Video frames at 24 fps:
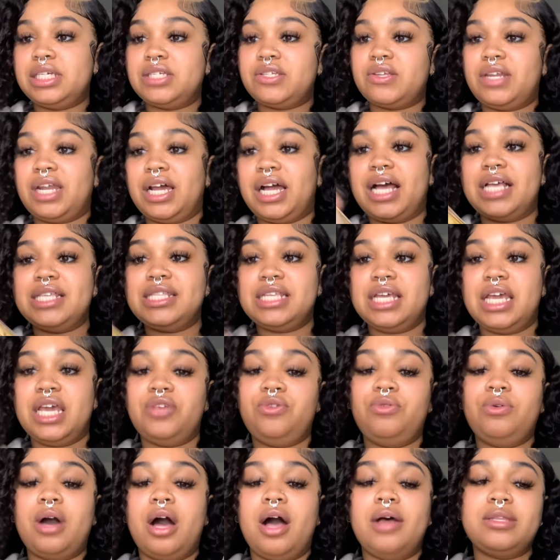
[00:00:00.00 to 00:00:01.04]
So like I said,
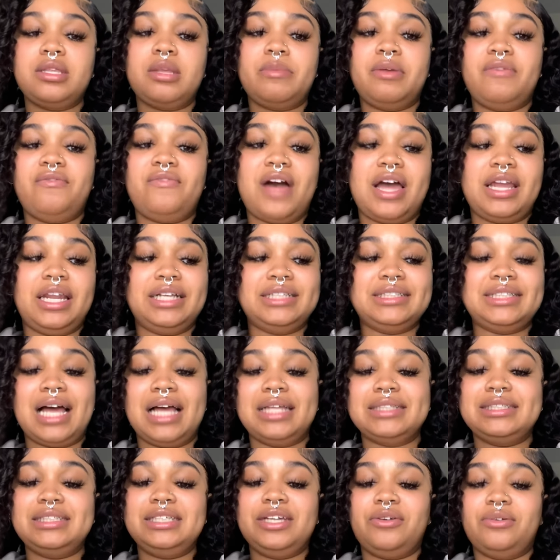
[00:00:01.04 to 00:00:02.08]
you can also be finding
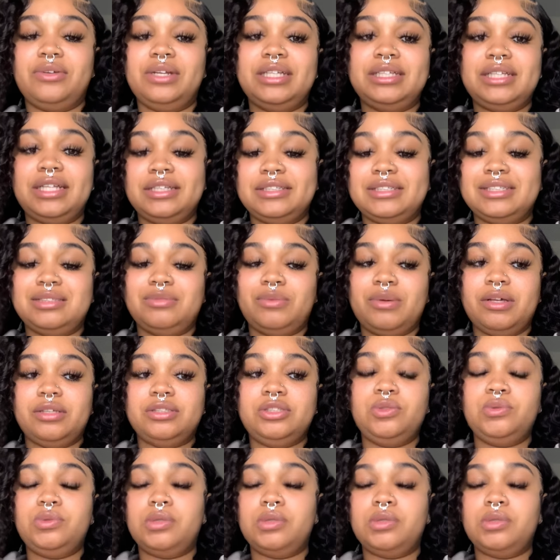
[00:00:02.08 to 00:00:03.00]
signs, synchronicities as well too,